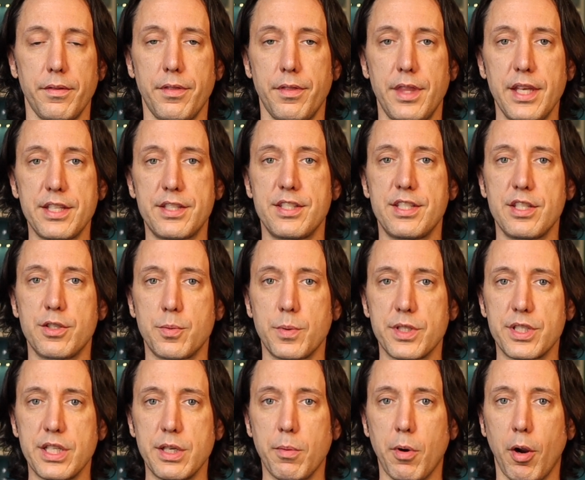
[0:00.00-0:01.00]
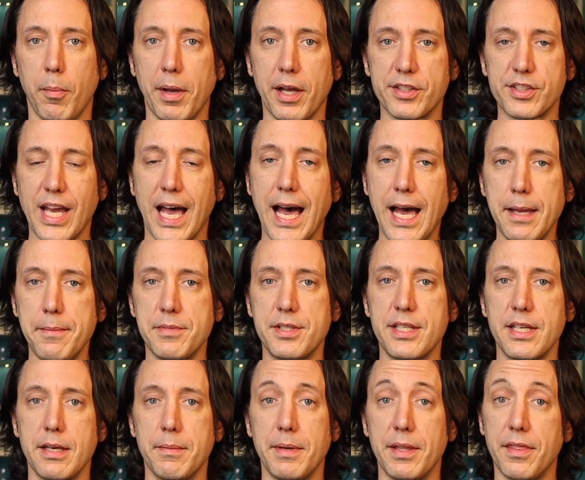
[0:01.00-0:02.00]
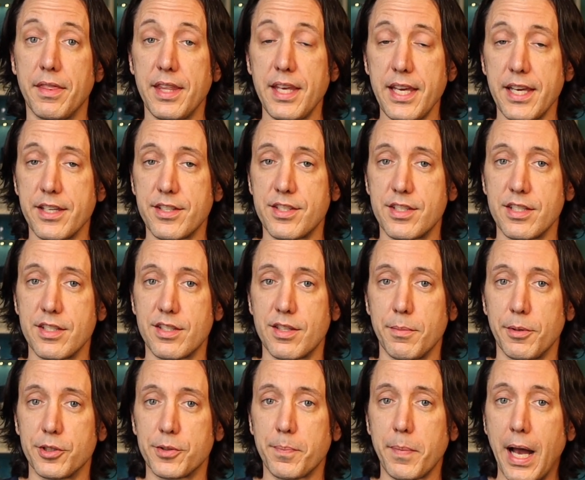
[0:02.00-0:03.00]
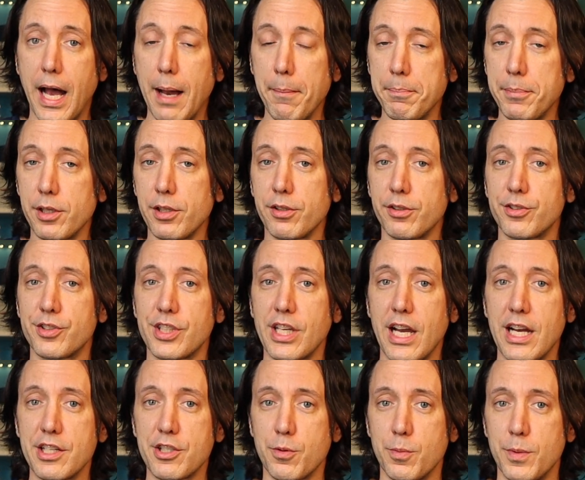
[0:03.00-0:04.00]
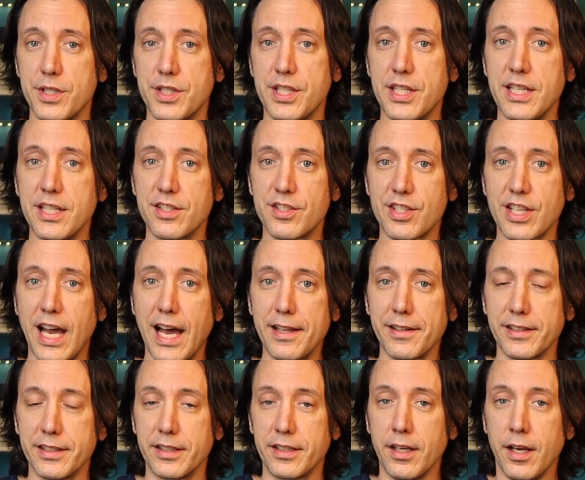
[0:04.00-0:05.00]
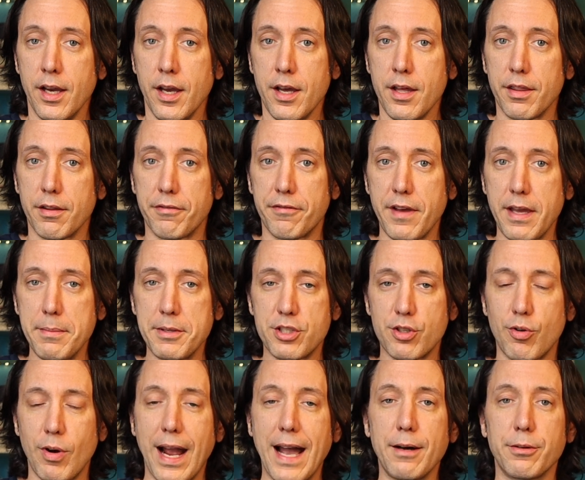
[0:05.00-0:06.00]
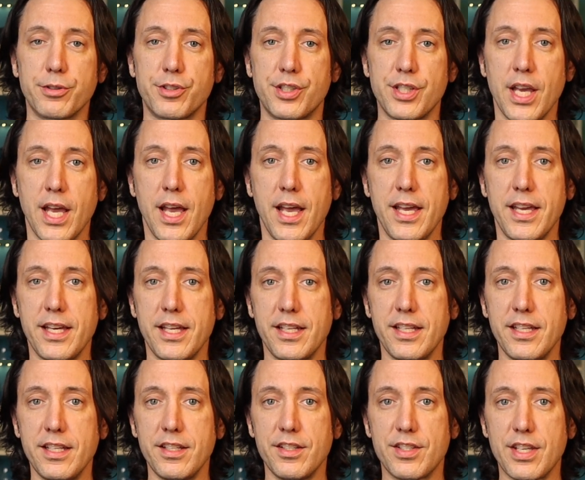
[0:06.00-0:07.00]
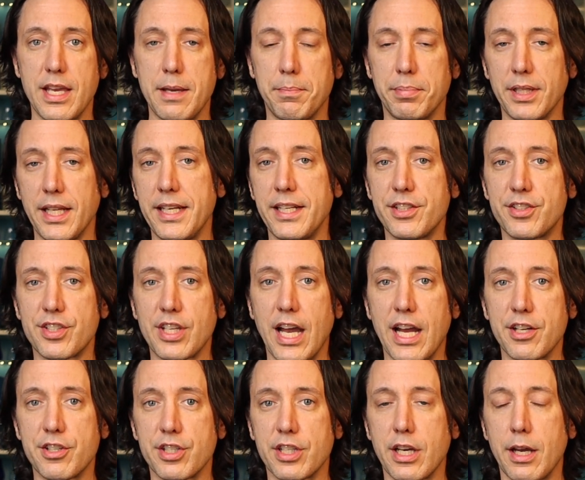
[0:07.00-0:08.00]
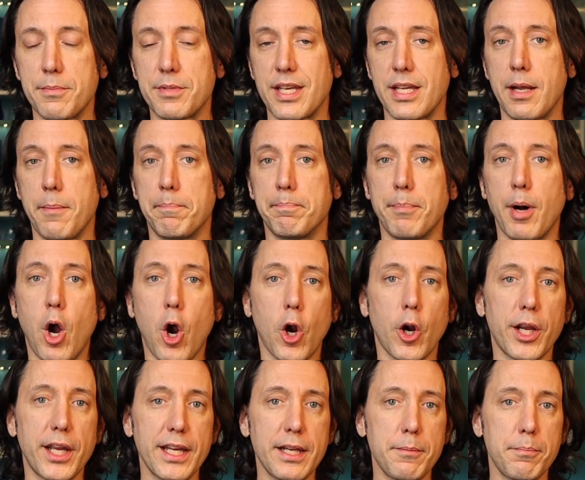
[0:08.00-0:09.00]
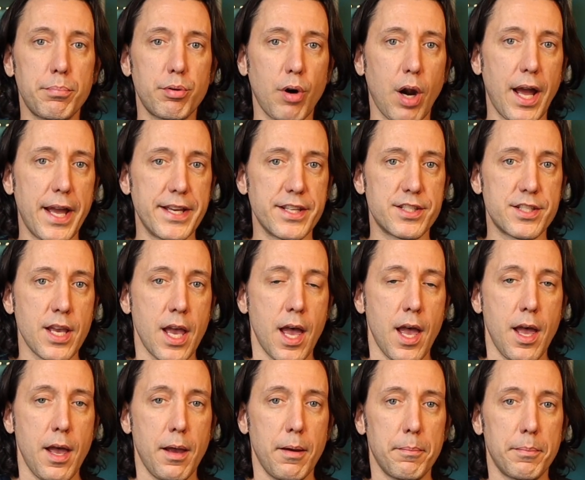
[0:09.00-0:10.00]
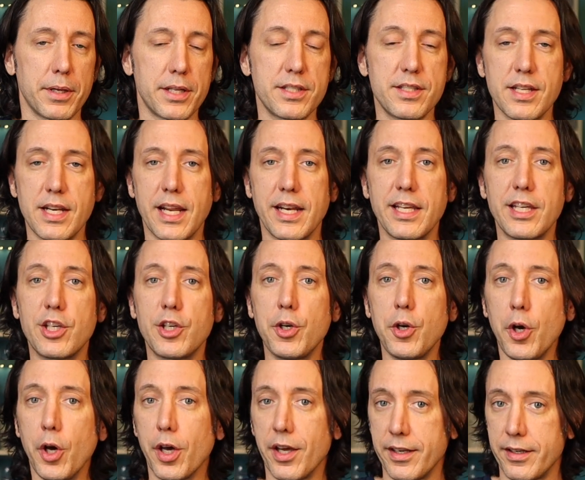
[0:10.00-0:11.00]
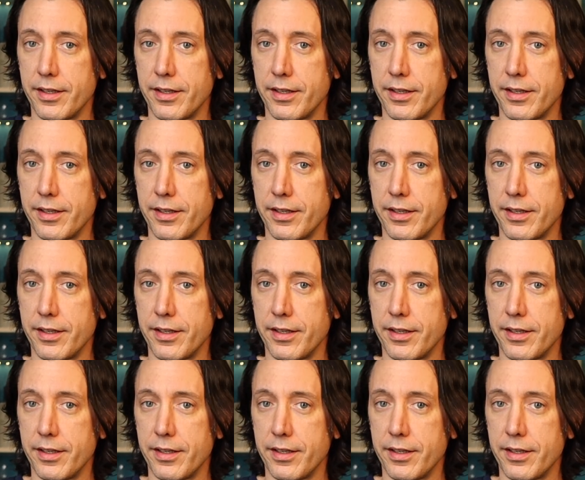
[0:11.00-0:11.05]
This is Whiskey Whereabouts. I'm Tim, and this is the most popular Scotch whiskey in Scotland, the Famous Grouse. It is a blended Scotch that comes at a bargain price. But is it any good?